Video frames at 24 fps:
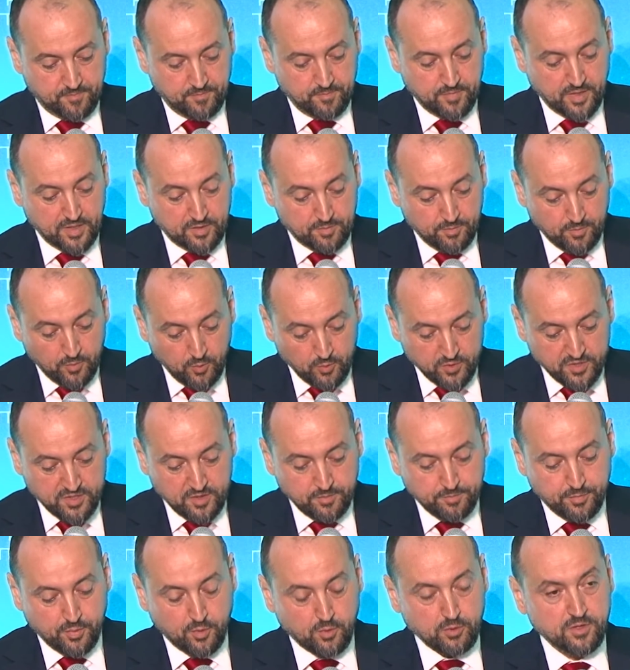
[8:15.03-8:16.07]
But most
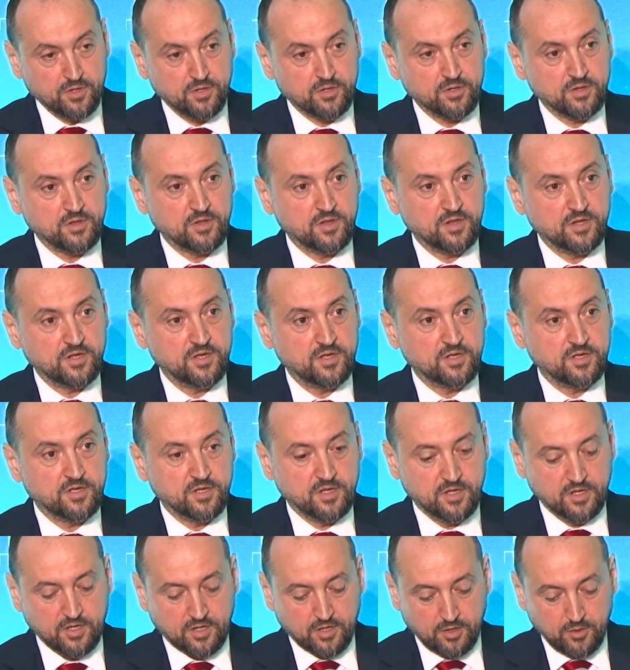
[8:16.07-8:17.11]
importantly,
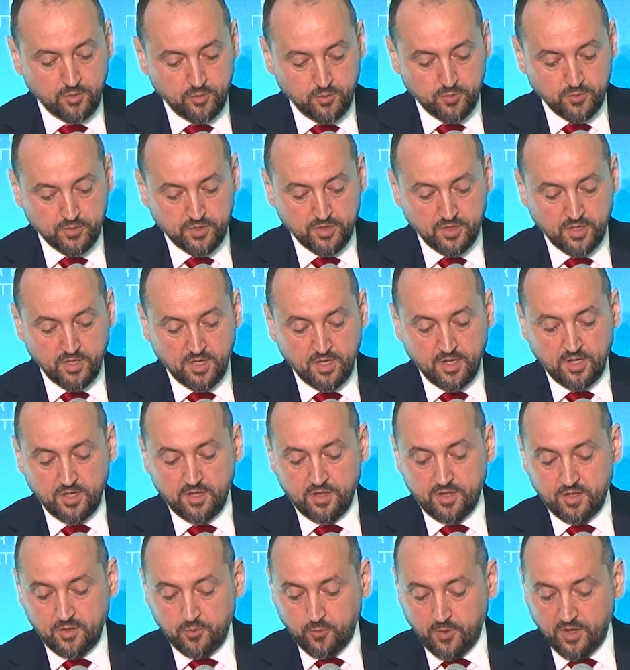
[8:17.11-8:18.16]
include
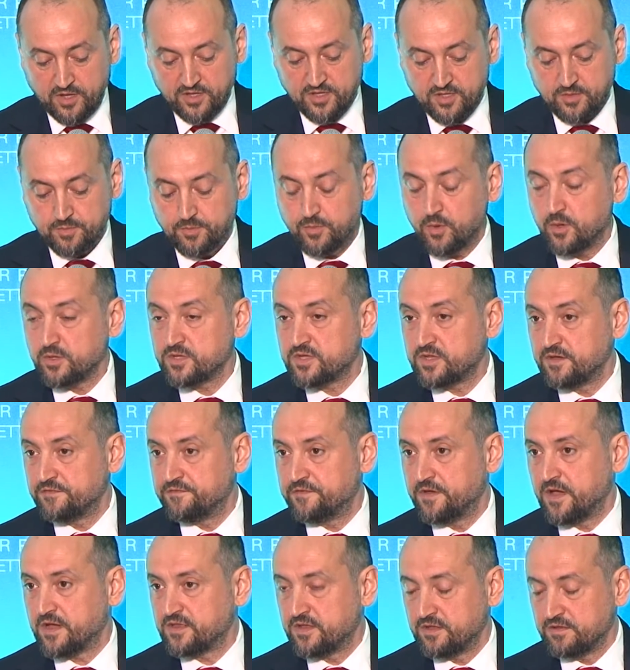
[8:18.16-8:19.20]
the ones most
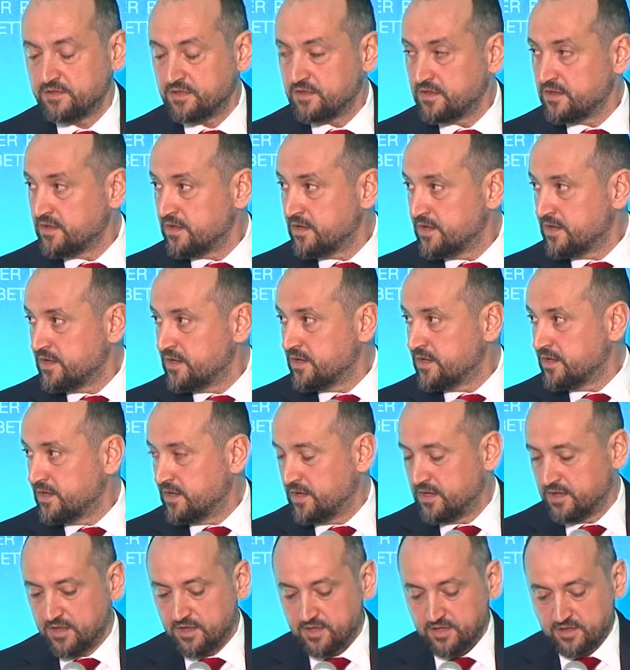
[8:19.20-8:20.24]
affected
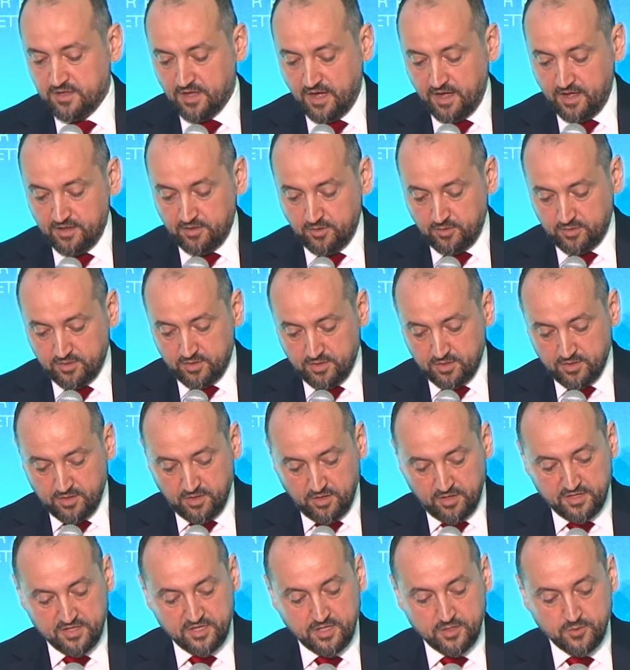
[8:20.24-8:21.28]
in the dialogue.
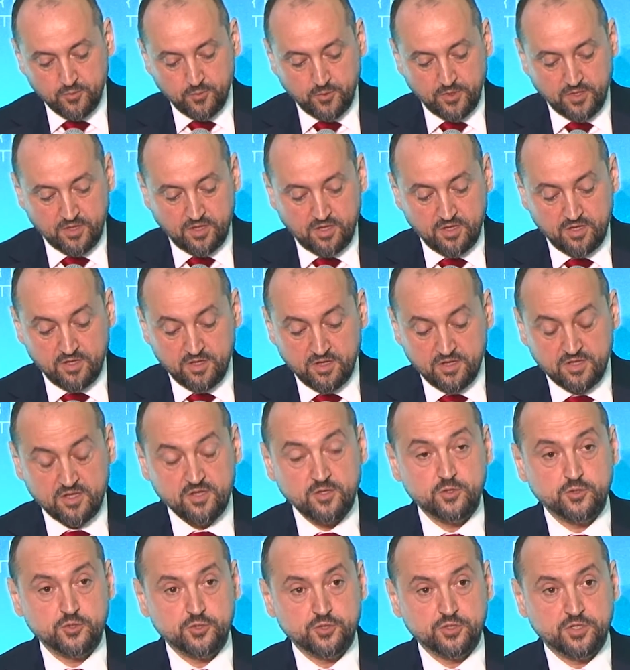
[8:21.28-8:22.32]
This is what this
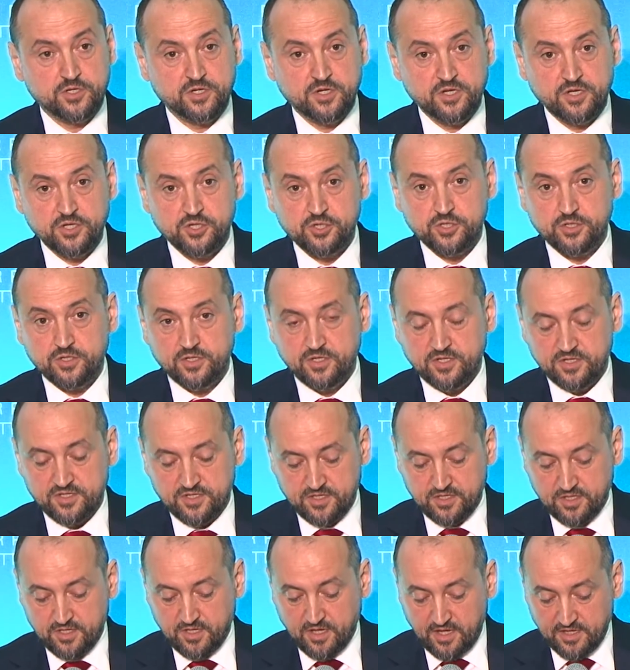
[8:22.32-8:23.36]
new generation
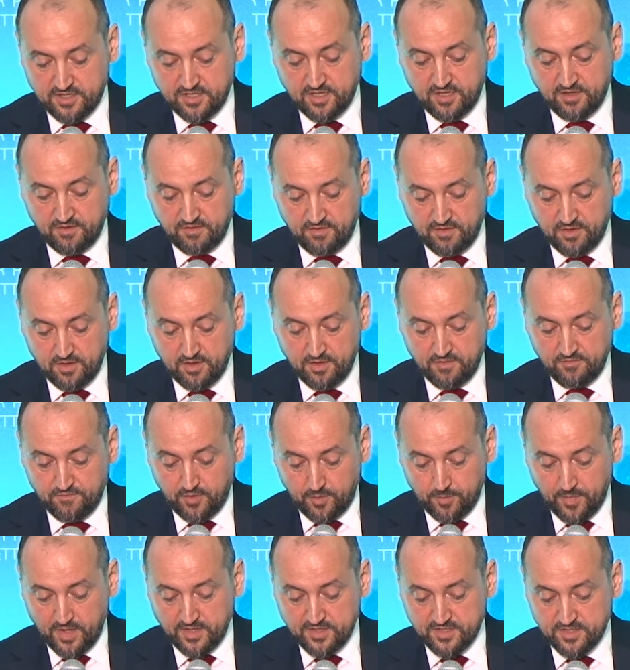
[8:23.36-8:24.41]
is asking
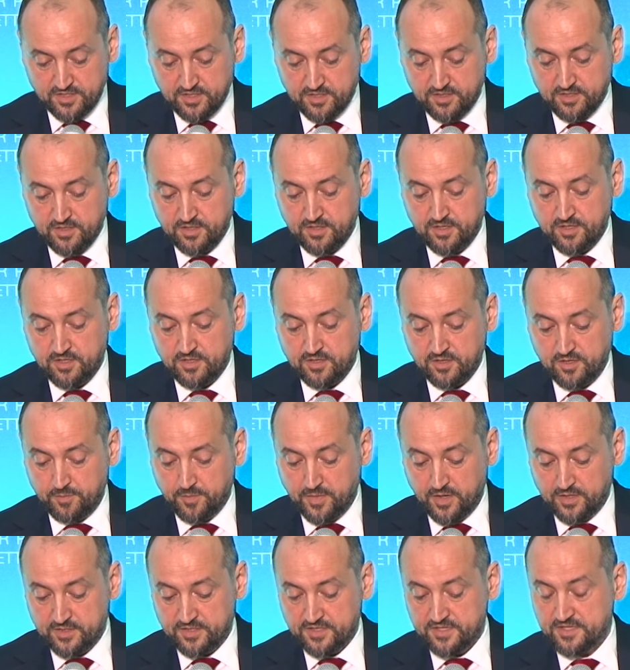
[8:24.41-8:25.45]
from us,
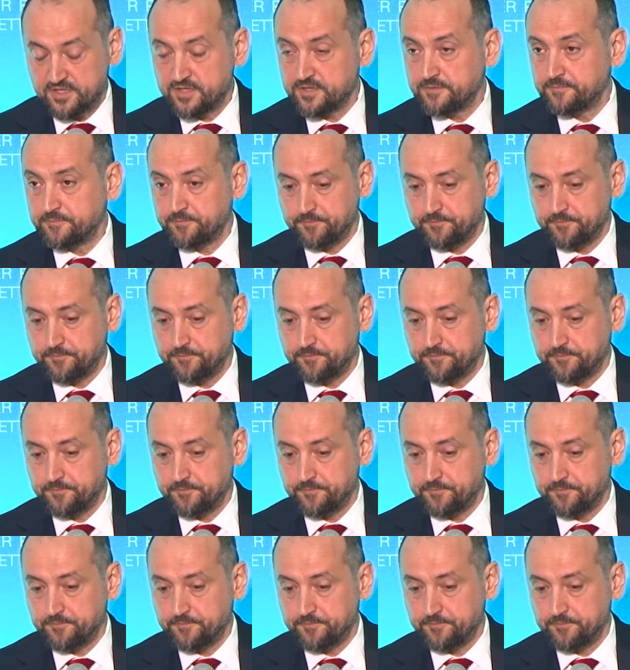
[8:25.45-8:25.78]
demands.